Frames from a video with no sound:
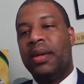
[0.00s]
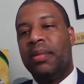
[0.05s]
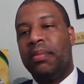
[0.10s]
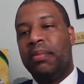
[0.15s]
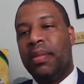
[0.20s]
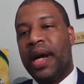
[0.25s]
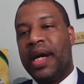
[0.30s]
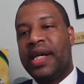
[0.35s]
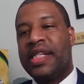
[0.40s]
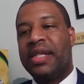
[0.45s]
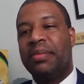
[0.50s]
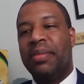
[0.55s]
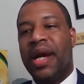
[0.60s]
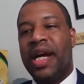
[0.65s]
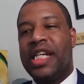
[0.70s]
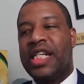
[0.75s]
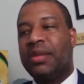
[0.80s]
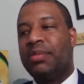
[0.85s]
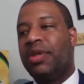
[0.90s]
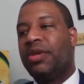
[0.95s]

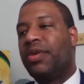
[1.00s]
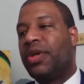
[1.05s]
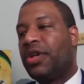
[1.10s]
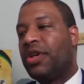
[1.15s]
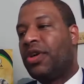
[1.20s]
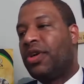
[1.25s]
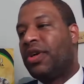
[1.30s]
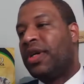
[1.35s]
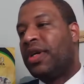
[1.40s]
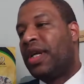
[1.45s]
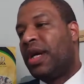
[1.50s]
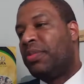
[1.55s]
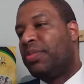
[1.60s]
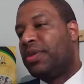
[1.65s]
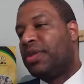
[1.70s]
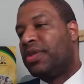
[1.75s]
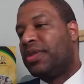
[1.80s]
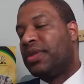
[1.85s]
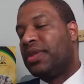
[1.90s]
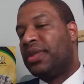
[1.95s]
maximizable recurring
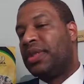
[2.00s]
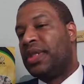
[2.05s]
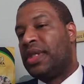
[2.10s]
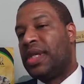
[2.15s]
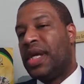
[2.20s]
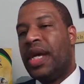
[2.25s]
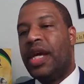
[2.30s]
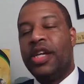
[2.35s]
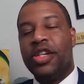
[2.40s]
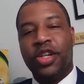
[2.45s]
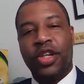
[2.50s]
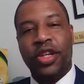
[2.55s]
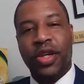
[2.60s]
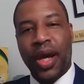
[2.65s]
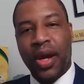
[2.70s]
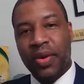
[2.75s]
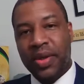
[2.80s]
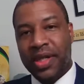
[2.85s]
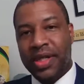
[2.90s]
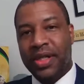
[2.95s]
opportunities. So
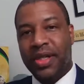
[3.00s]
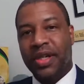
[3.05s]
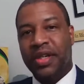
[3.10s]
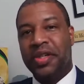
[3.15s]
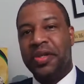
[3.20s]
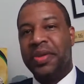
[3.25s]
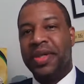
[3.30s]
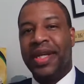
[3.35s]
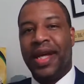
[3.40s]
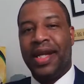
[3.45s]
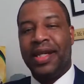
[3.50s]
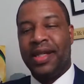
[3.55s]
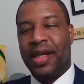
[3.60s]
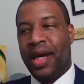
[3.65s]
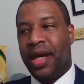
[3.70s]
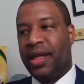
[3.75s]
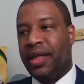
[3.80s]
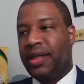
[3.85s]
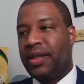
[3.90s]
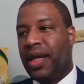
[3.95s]
I would disagree with that,
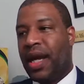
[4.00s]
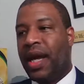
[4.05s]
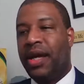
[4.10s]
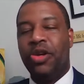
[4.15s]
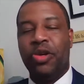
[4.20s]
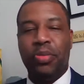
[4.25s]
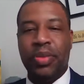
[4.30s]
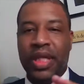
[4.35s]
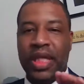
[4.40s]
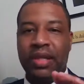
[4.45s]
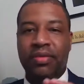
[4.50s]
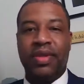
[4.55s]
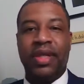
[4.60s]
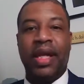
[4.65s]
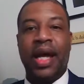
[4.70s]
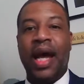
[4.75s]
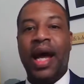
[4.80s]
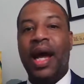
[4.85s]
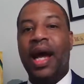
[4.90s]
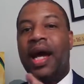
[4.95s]
Shani. I don't believe in
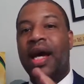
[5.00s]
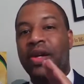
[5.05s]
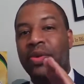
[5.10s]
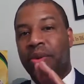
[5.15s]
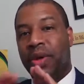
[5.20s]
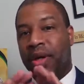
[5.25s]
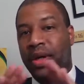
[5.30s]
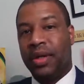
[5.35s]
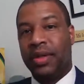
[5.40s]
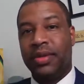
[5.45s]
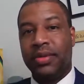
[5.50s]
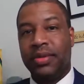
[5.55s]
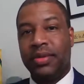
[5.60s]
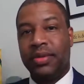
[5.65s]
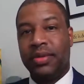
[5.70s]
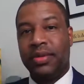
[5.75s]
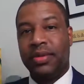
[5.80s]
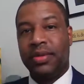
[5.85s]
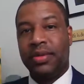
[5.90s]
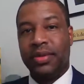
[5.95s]
hard work.
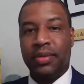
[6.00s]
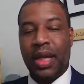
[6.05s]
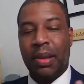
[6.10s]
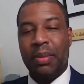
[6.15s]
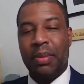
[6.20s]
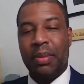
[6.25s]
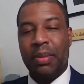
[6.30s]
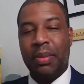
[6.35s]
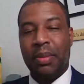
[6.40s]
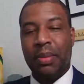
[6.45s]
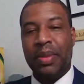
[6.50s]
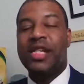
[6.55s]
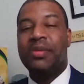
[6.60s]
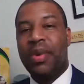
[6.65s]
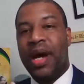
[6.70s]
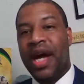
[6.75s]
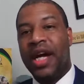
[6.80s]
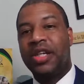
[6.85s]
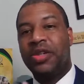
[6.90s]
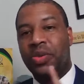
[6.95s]
I believe in
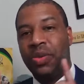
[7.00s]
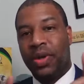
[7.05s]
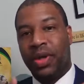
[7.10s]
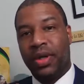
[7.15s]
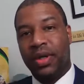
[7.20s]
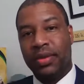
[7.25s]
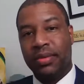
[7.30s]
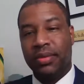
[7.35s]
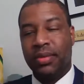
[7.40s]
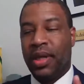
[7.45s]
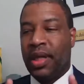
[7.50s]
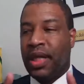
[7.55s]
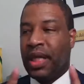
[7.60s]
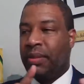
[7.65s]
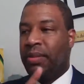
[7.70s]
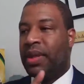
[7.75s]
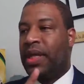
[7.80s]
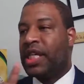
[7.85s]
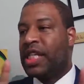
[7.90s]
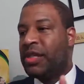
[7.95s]
smart work.
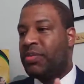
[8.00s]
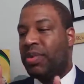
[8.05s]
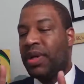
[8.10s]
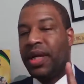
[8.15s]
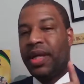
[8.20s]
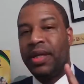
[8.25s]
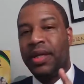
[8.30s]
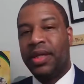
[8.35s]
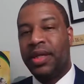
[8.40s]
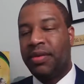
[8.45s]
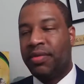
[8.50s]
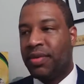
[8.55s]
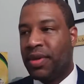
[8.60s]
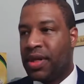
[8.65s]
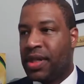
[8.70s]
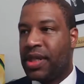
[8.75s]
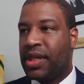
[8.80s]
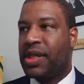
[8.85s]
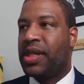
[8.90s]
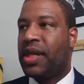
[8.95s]
And let me explain the
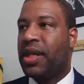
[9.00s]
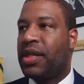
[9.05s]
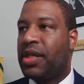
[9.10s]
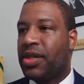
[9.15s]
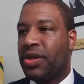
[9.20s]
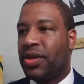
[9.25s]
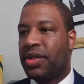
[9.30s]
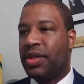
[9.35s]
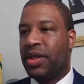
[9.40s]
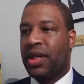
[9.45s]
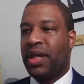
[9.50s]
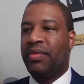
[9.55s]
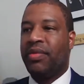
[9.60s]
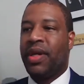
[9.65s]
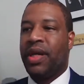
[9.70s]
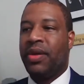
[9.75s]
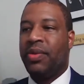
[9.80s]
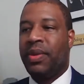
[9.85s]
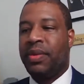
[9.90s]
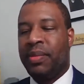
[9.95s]
difference. This is a discussion
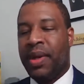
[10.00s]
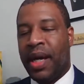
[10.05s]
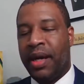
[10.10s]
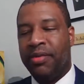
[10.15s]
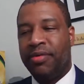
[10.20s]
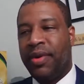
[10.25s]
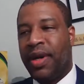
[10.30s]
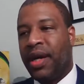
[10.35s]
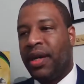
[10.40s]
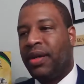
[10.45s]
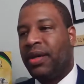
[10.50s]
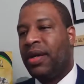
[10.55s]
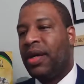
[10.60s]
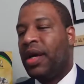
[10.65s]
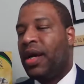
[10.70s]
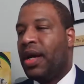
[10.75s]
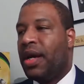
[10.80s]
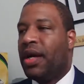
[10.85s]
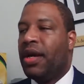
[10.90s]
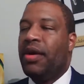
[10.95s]
I've had with my father
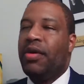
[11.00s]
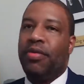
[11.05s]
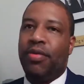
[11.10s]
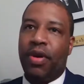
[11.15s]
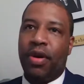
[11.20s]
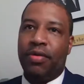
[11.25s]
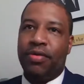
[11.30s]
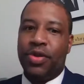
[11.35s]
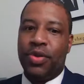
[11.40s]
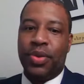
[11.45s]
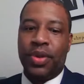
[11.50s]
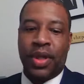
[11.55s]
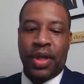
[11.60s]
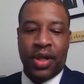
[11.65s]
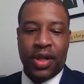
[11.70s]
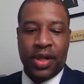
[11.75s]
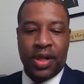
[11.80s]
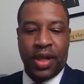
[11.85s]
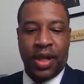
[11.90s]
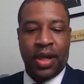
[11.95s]
for a few
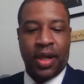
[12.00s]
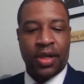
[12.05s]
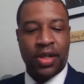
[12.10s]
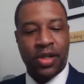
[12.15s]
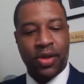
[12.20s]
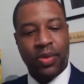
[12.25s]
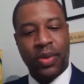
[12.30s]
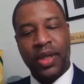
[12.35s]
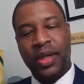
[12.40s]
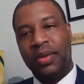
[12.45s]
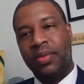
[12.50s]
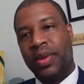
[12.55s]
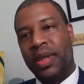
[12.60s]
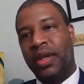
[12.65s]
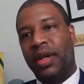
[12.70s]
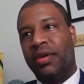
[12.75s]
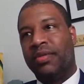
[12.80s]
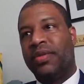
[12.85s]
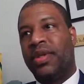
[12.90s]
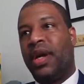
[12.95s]
years. And so we
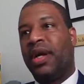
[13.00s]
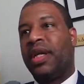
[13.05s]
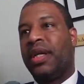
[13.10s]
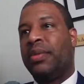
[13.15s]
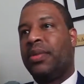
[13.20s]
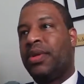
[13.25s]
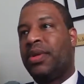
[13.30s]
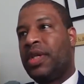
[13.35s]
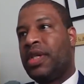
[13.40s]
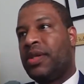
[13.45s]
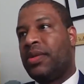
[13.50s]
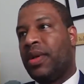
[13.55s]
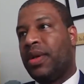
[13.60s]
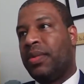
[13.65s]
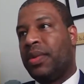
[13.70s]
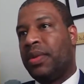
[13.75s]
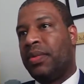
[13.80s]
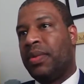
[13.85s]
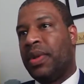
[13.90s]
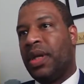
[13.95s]
love talking about this
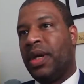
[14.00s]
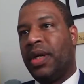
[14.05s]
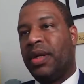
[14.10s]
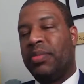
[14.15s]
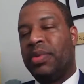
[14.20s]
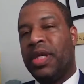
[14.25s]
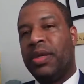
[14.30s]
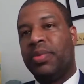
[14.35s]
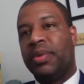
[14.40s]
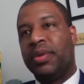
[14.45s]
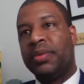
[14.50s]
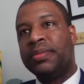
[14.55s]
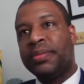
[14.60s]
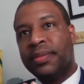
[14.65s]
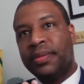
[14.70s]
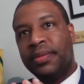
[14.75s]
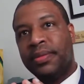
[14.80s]
one with other people.